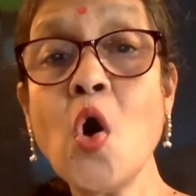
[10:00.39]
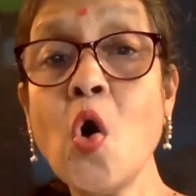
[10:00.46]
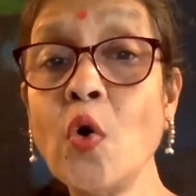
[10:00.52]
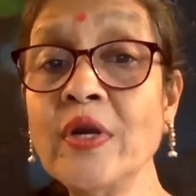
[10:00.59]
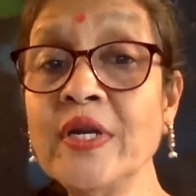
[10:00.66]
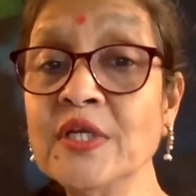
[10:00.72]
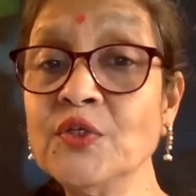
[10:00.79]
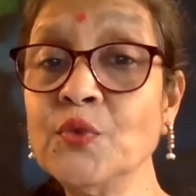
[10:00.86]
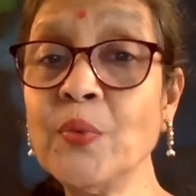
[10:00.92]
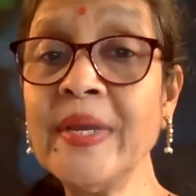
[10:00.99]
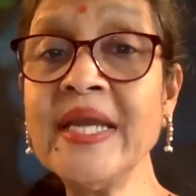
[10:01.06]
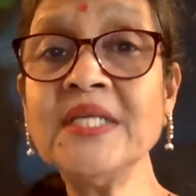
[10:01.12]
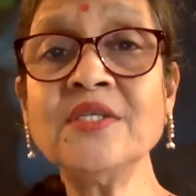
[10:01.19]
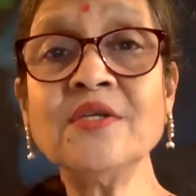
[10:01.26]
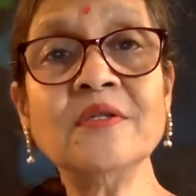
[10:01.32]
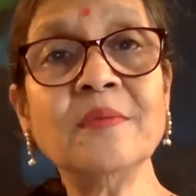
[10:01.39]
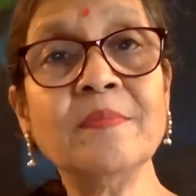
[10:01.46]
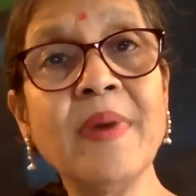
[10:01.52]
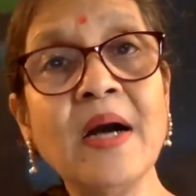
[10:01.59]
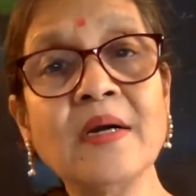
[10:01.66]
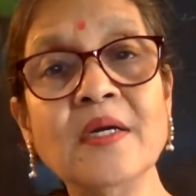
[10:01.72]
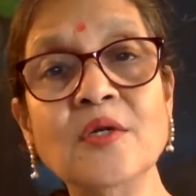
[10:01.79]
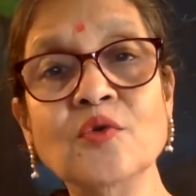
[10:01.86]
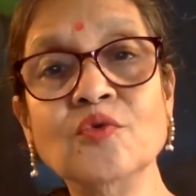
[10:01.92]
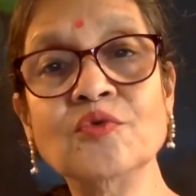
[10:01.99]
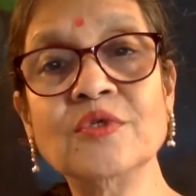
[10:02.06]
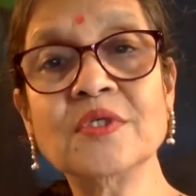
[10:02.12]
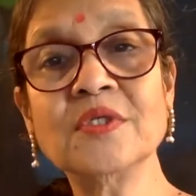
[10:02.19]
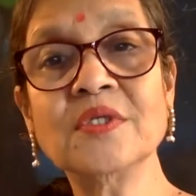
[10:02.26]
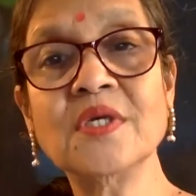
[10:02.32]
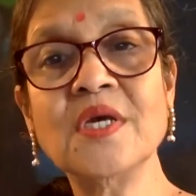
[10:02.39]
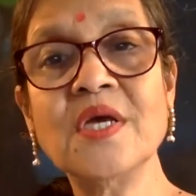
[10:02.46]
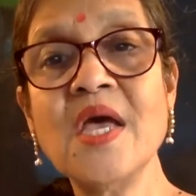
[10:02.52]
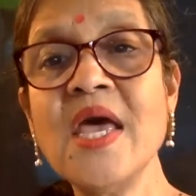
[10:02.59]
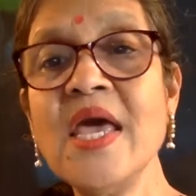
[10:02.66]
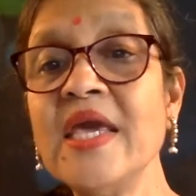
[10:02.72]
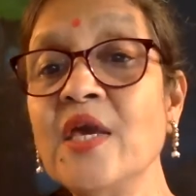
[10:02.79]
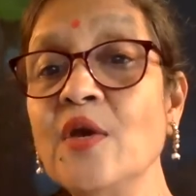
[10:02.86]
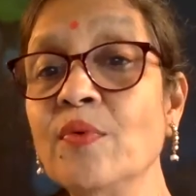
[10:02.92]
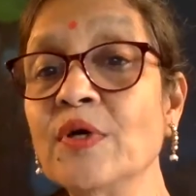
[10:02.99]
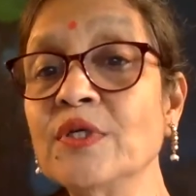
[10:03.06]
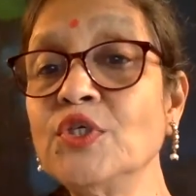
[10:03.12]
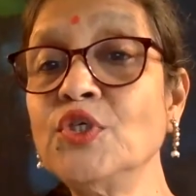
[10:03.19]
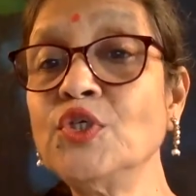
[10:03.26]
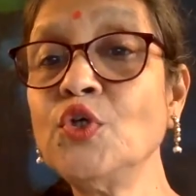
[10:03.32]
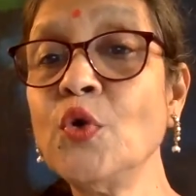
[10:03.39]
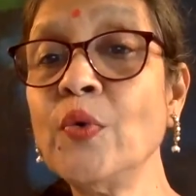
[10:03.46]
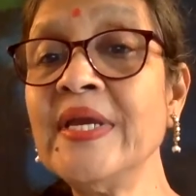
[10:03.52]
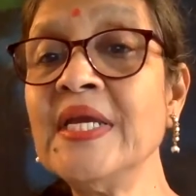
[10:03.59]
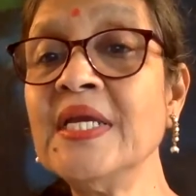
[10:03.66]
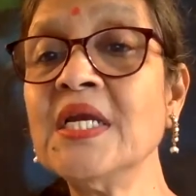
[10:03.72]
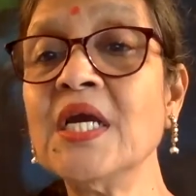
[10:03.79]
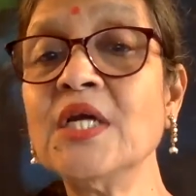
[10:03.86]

on his way to the bungalows. He was showing